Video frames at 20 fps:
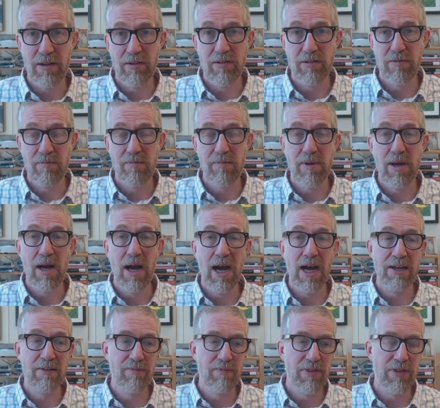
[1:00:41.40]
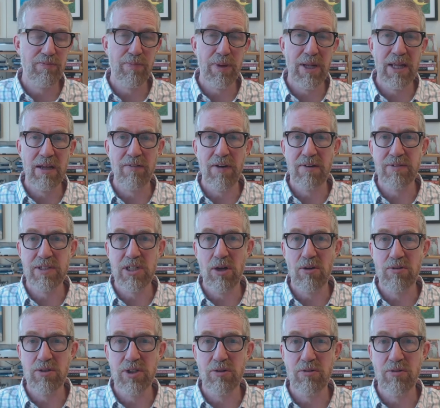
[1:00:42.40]
And we don't think animals have
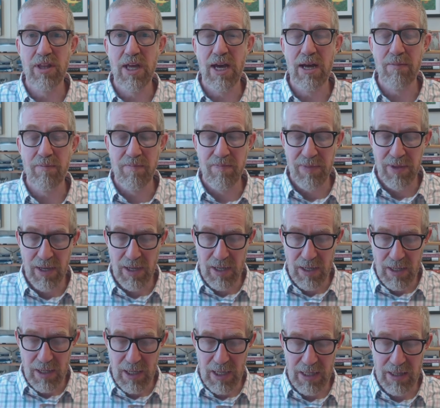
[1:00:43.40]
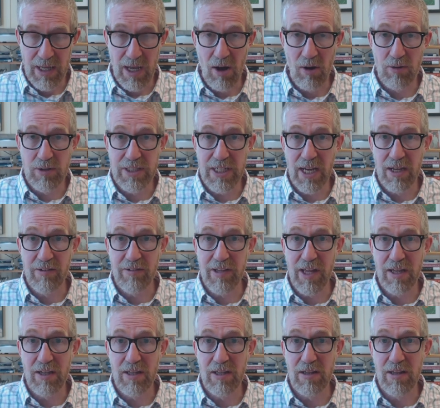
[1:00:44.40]
this. I believe I've told
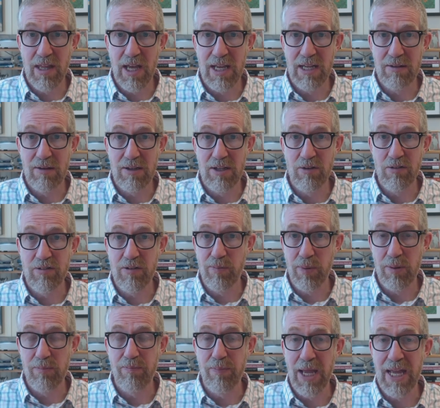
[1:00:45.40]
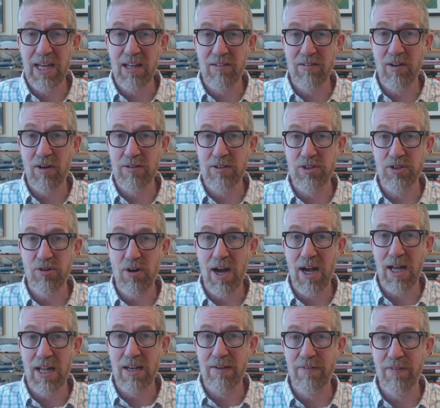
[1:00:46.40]
you that in the old days,
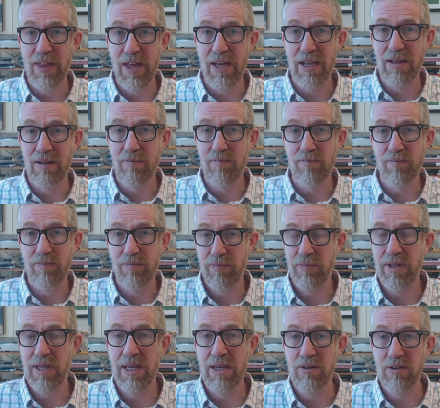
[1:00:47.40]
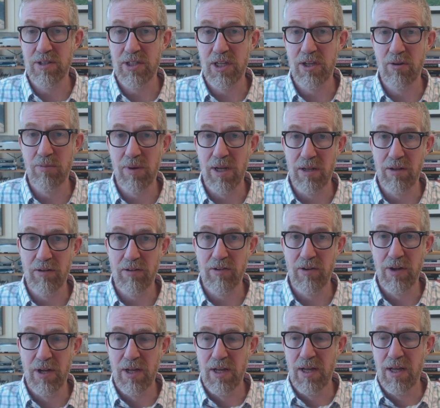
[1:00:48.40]
they, they used to put pigs on trial
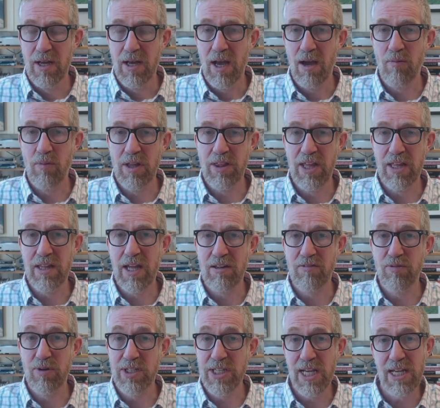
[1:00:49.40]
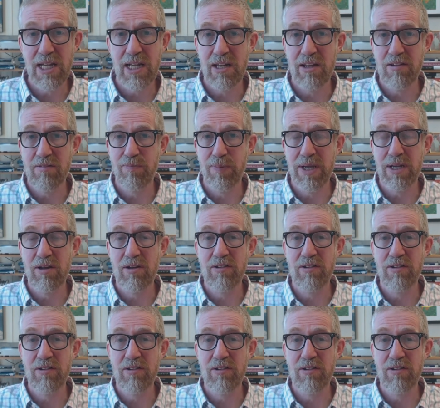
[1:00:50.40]
if they killed humans.